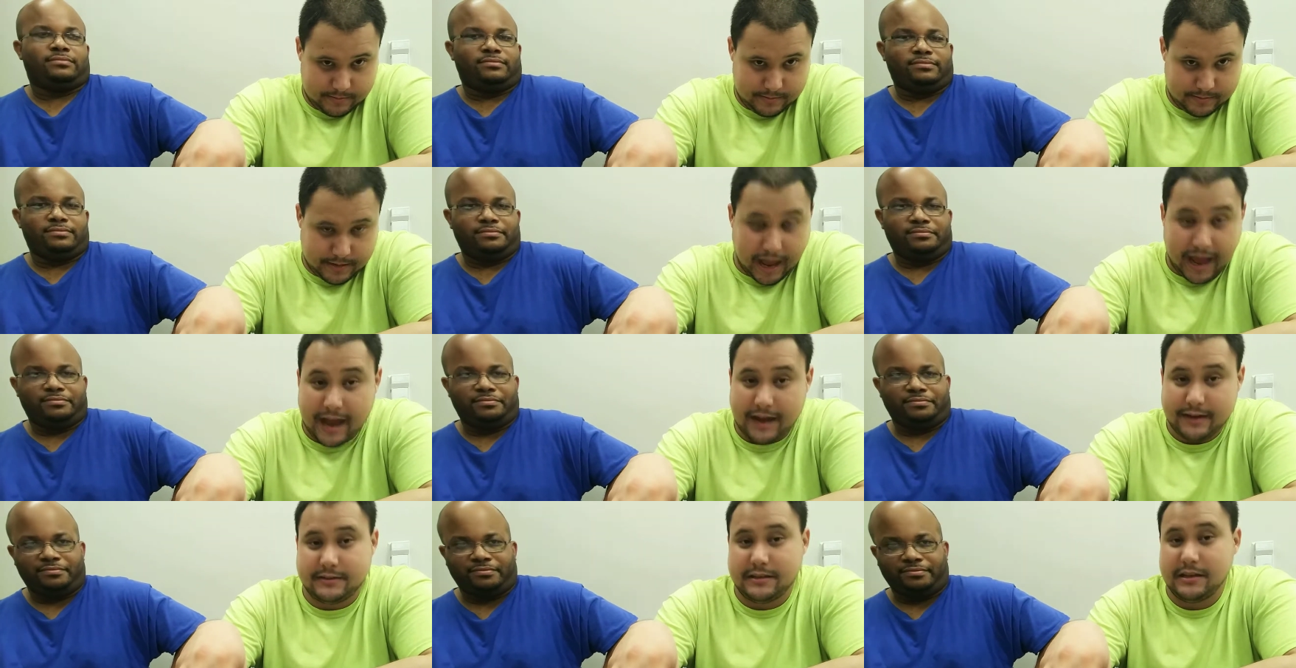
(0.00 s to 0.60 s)

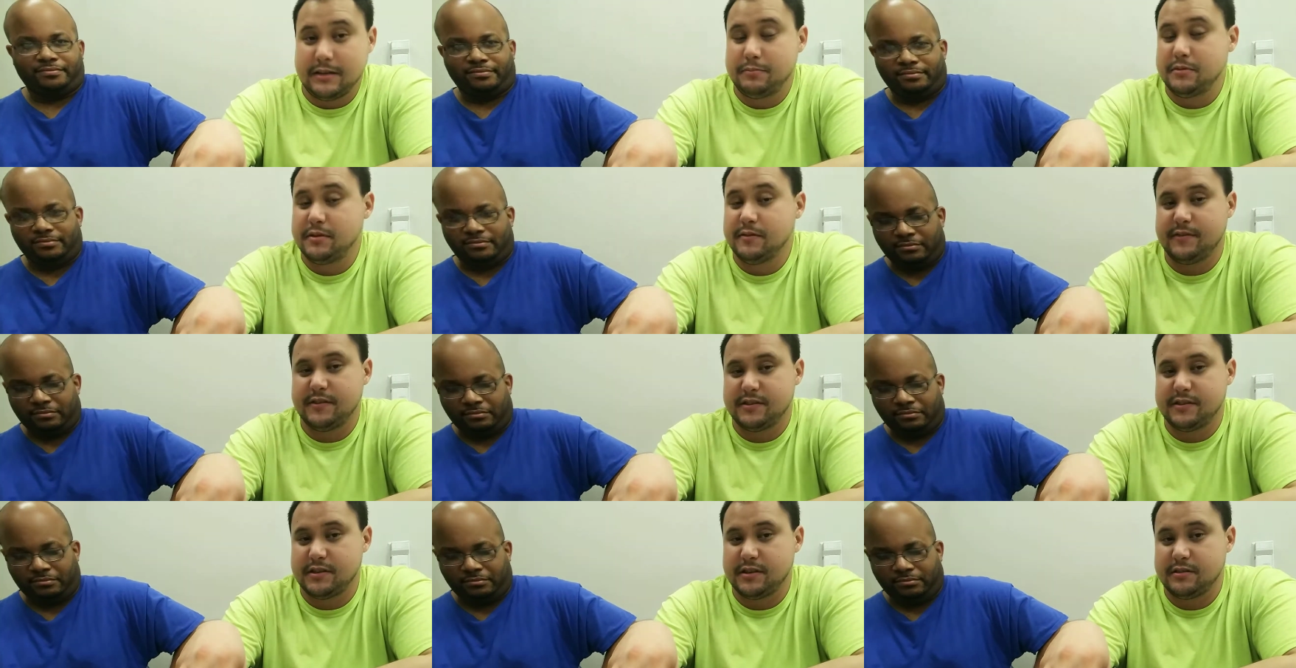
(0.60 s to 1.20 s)
Speaker 1: tag team
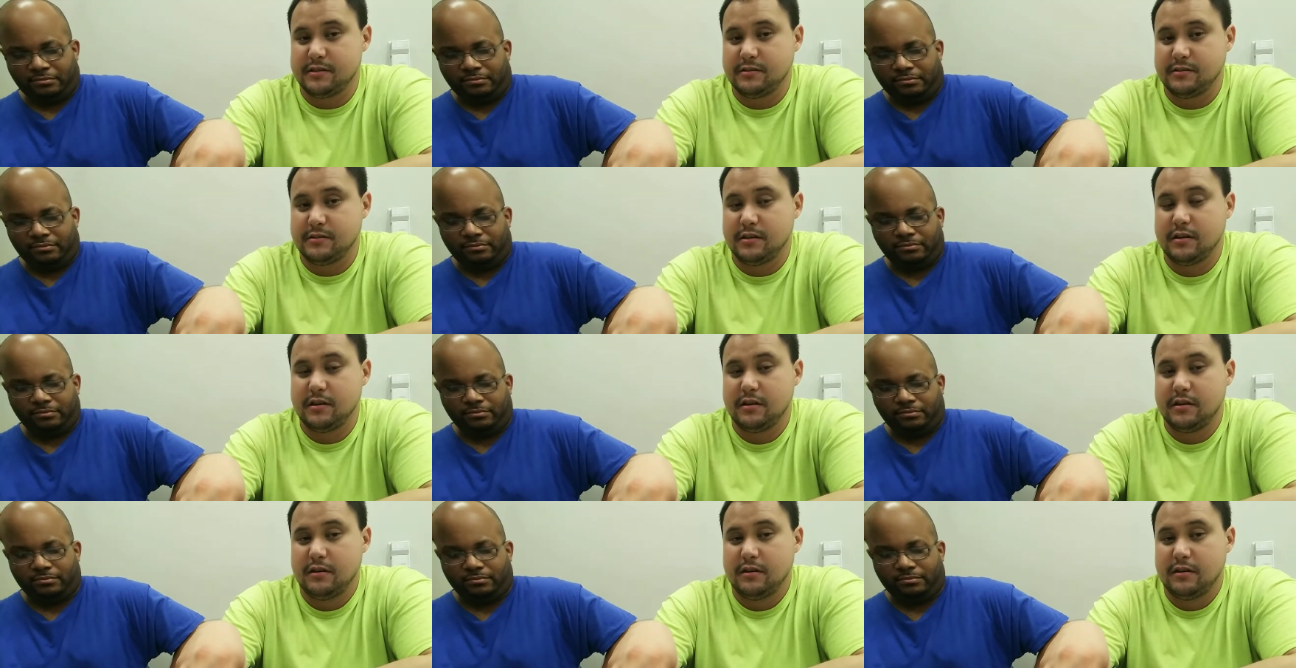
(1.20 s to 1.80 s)
division
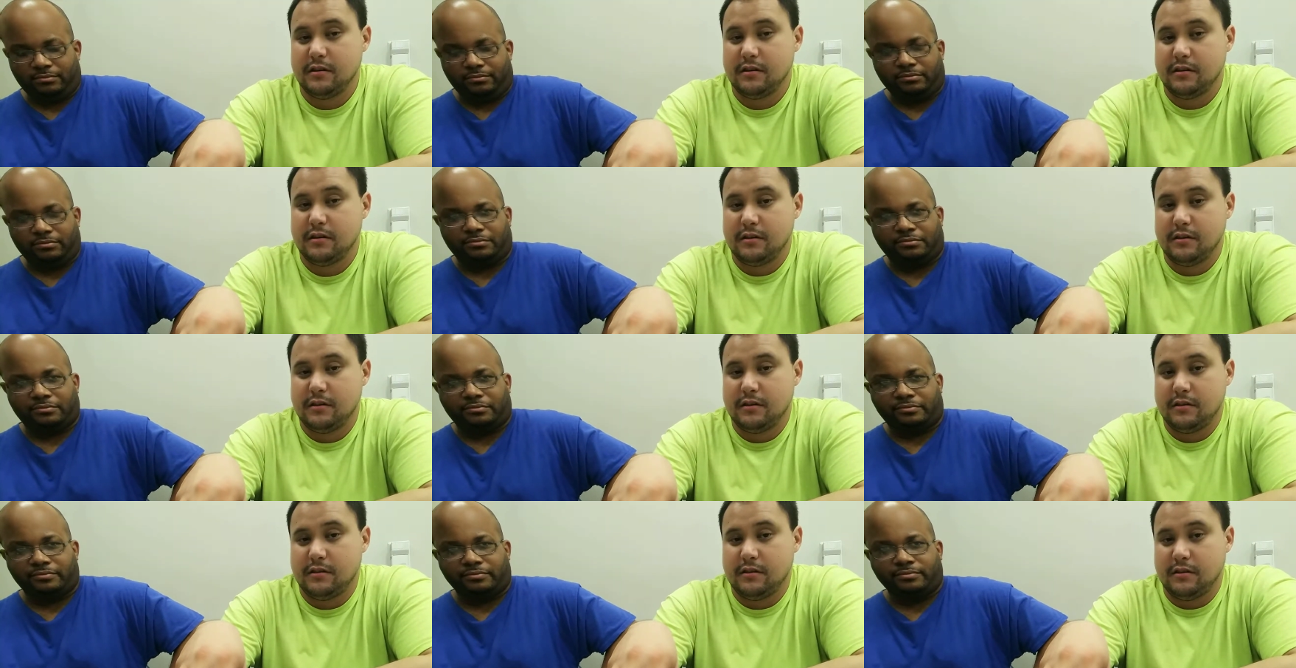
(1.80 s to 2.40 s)

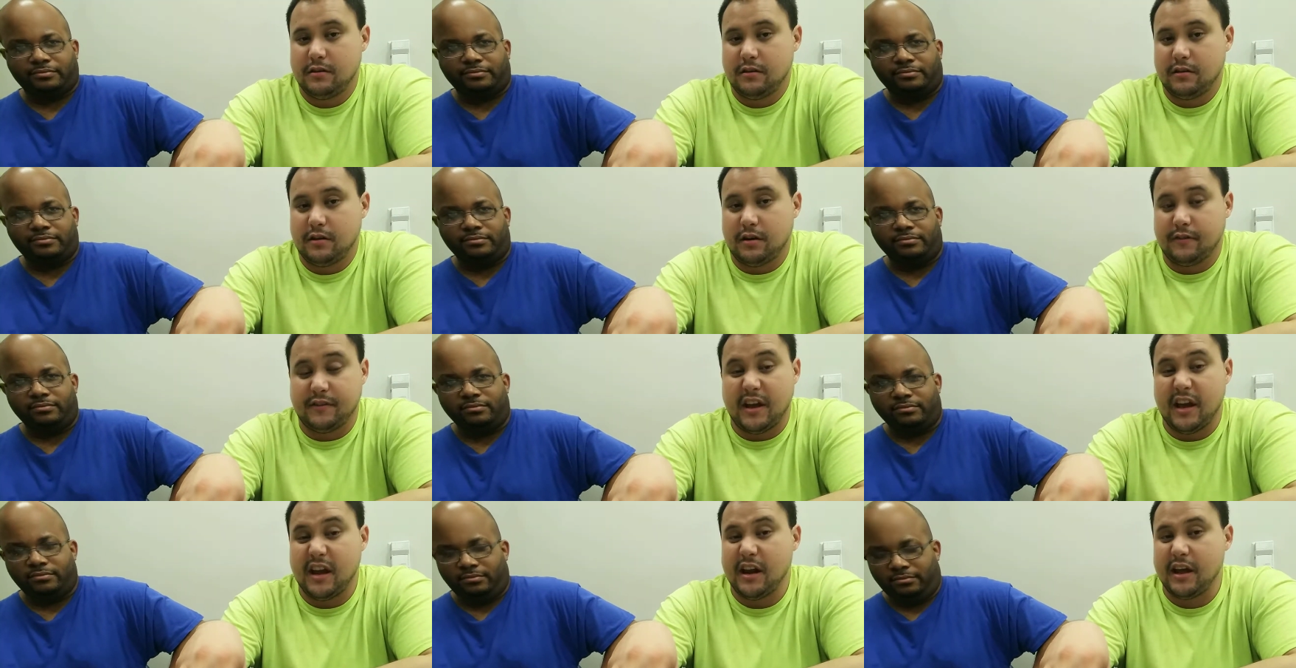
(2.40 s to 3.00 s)

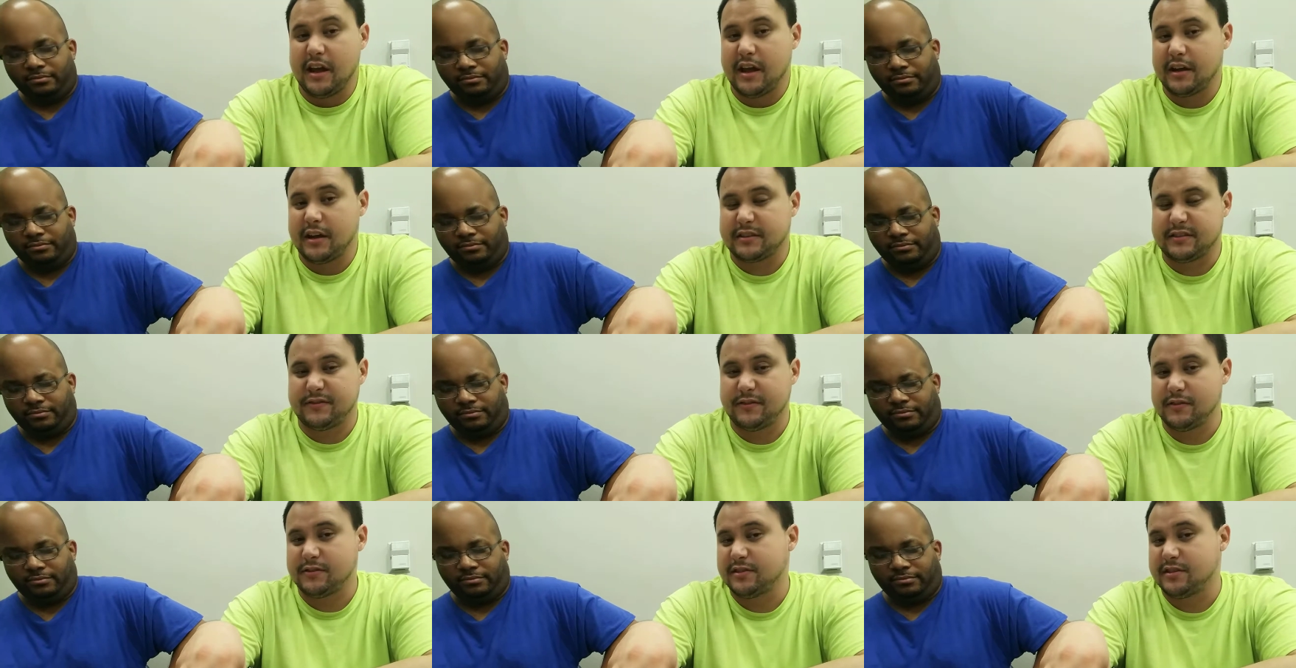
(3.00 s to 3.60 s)
of LAX
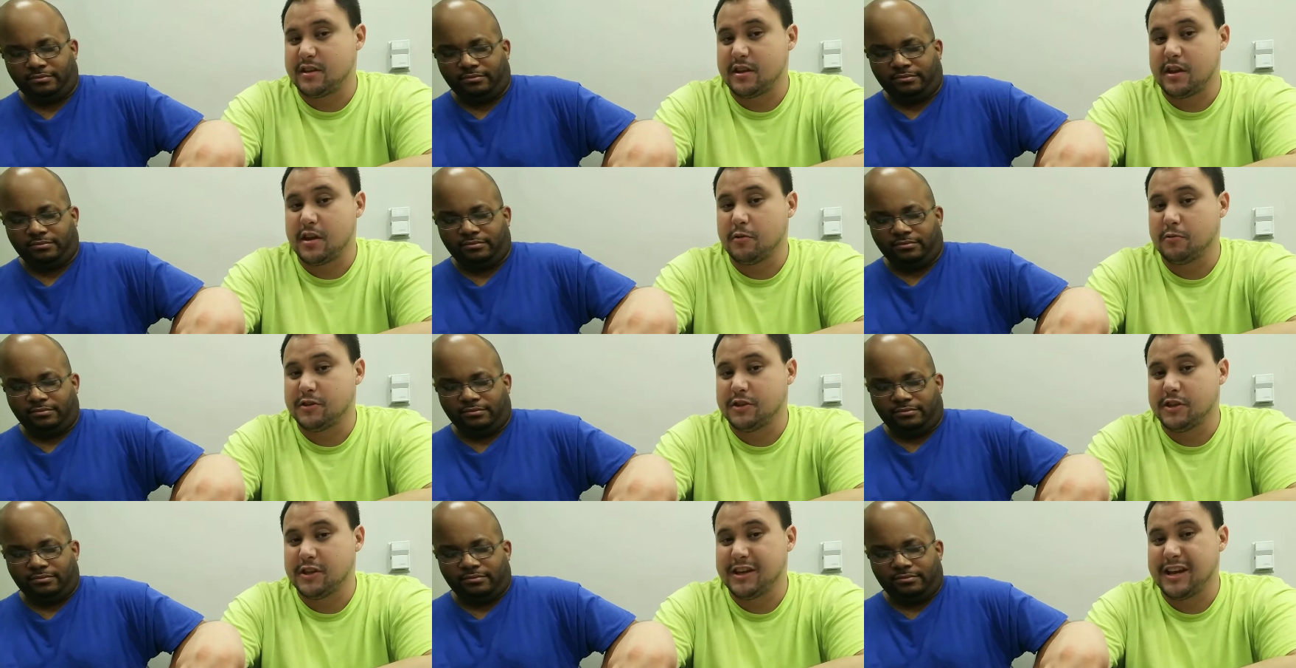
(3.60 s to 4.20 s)
versus
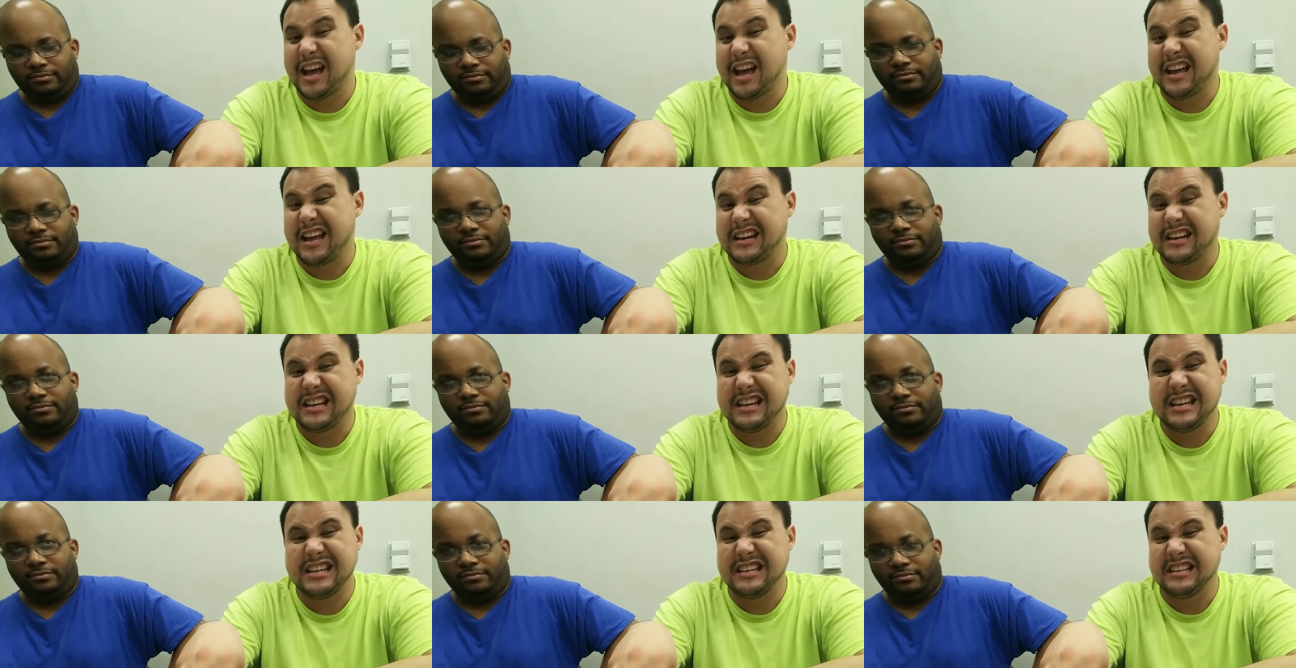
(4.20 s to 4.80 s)
DOG,
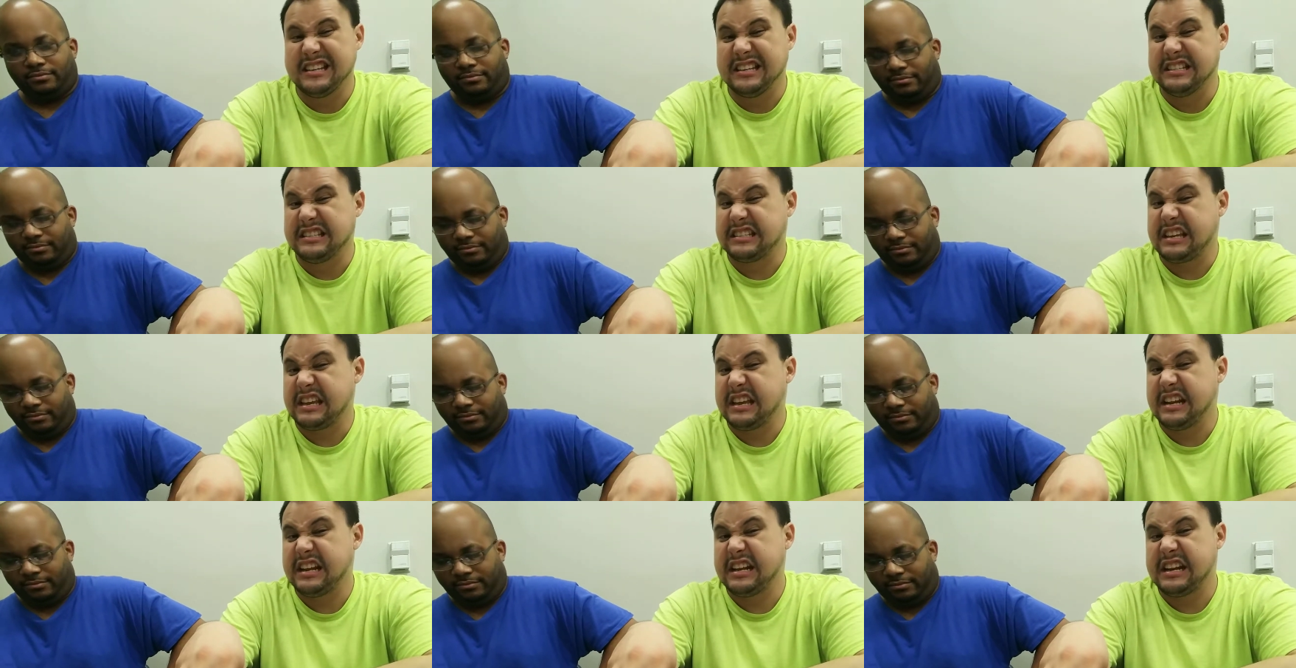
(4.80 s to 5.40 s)
and it is
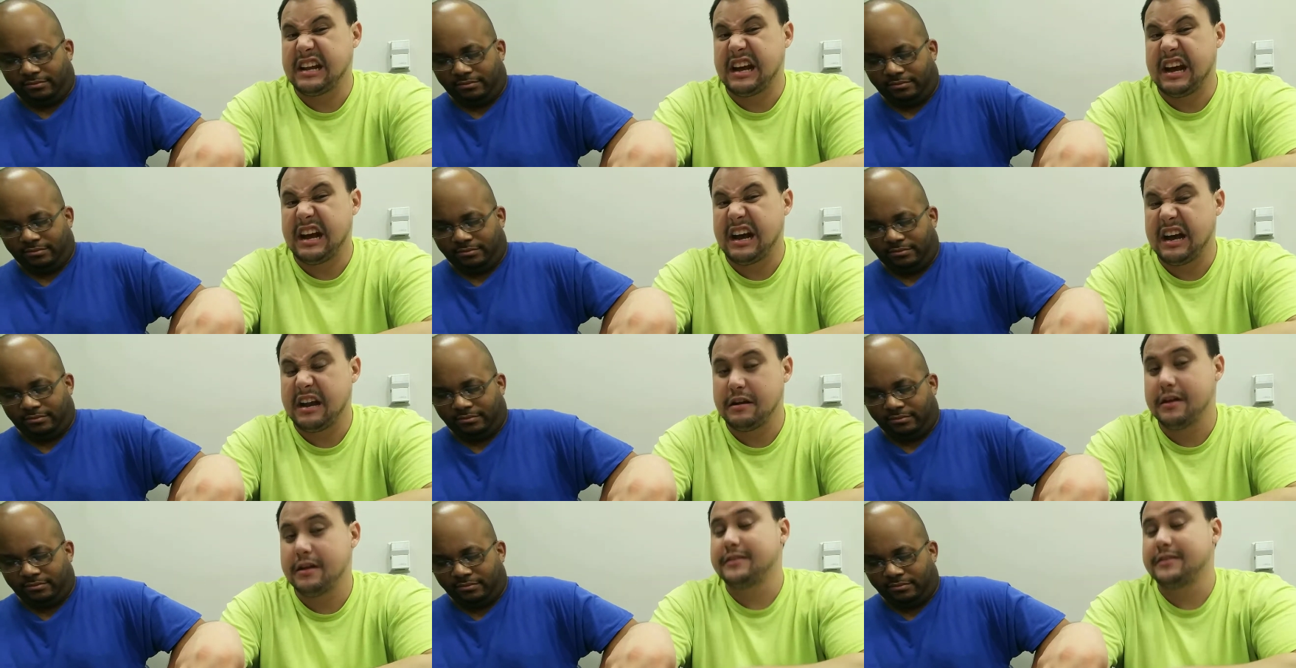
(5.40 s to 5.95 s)
getting hot.